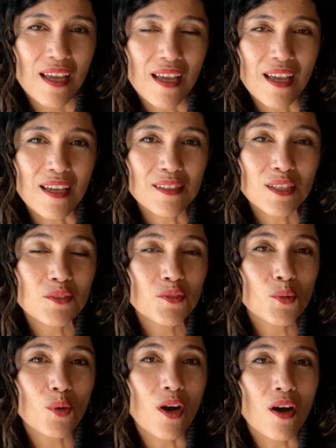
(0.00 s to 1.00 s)
And if
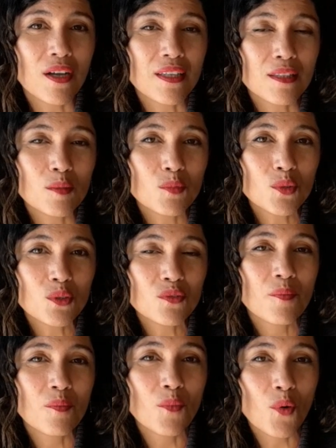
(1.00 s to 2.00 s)
you are in the mood
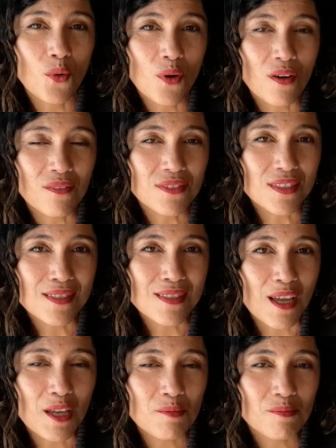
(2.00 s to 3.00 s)
for more of the
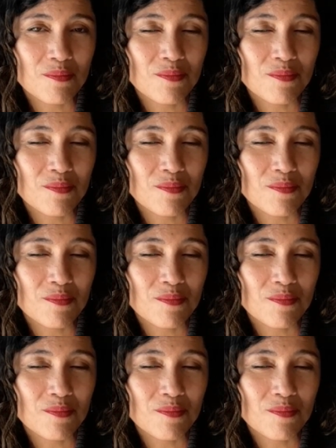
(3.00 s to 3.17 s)
same,